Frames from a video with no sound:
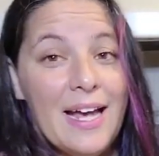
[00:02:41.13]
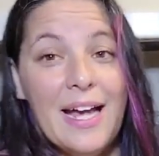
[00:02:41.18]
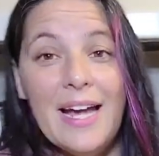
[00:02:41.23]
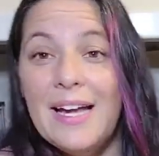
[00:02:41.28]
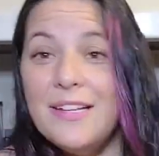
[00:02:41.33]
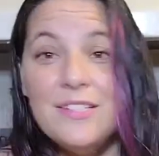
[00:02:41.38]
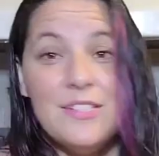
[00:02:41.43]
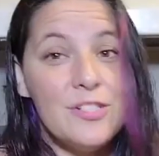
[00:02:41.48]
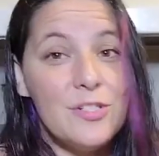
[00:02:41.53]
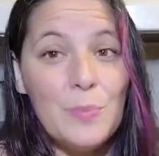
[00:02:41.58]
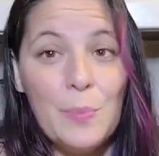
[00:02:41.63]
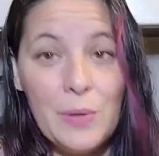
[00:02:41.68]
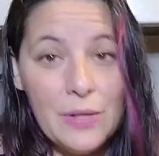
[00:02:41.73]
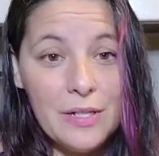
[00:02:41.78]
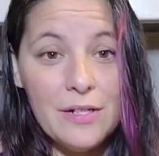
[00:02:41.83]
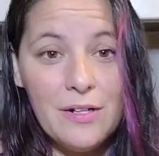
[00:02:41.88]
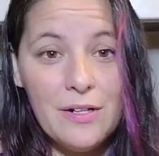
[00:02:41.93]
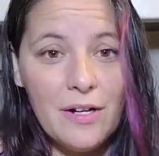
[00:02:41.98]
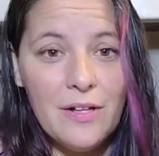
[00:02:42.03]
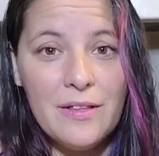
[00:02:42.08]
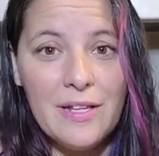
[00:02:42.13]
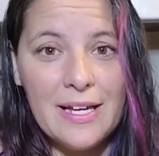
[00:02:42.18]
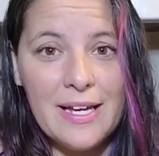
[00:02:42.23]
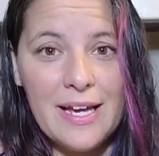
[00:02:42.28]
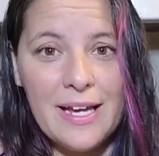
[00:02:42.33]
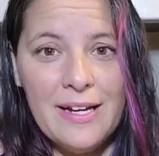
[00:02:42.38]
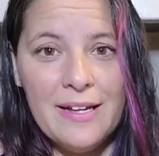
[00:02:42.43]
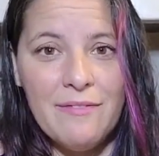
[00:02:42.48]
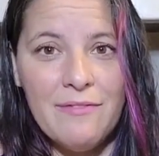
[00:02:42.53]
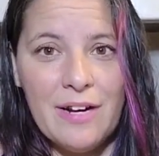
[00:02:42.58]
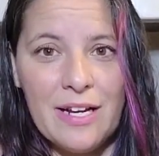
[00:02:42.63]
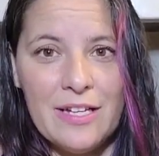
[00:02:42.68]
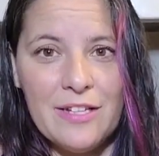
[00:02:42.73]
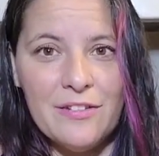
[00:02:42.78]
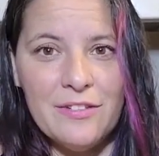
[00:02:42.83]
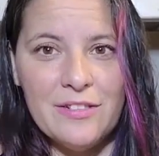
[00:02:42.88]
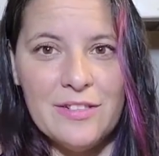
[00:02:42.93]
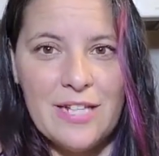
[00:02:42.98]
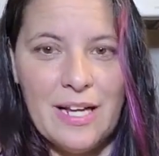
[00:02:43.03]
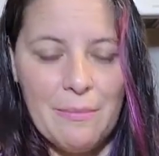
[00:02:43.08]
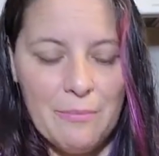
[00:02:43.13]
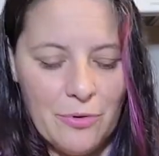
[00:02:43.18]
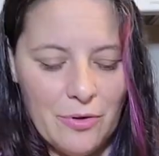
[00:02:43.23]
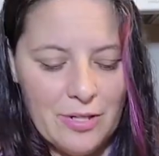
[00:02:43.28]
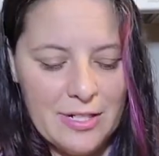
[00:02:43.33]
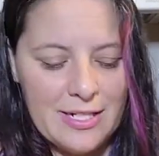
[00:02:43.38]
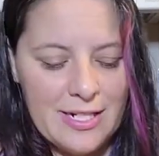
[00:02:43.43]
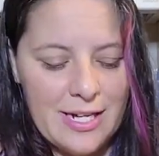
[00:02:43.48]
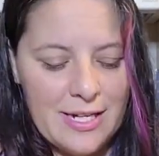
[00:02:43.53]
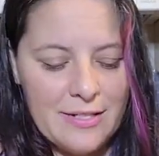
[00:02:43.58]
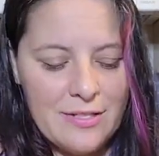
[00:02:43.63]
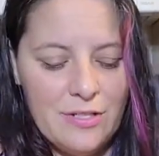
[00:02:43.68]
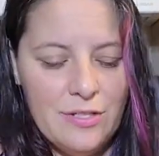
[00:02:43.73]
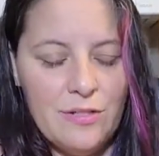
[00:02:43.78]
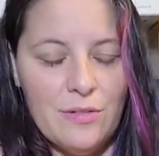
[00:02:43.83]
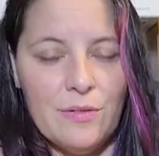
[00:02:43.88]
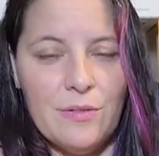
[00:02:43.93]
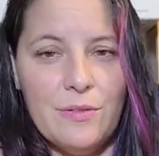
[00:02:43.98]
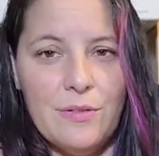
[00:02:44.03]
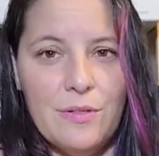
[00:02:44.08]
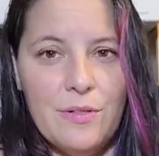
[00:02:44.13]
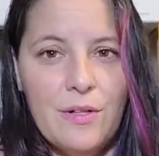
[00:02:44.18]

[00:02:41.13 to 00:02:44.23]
And you just put it on like any regular temporary tattoo.